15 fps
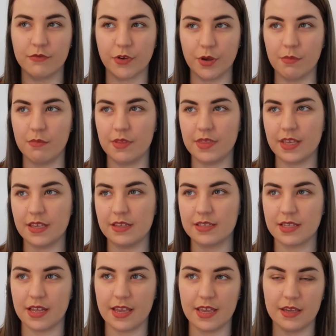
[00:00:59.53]
From
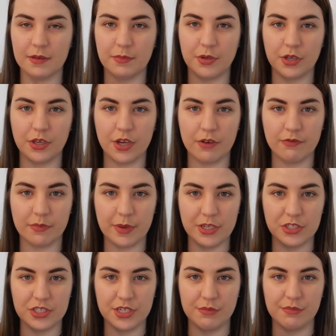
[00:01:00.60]
things like booking
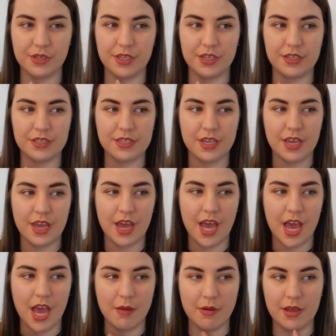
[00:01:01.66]
confirmation numbers,
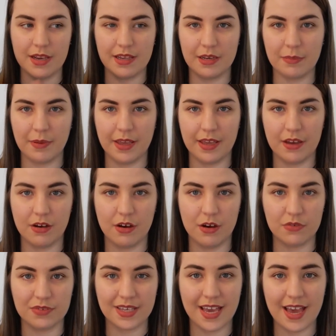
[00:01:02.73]
a little bit of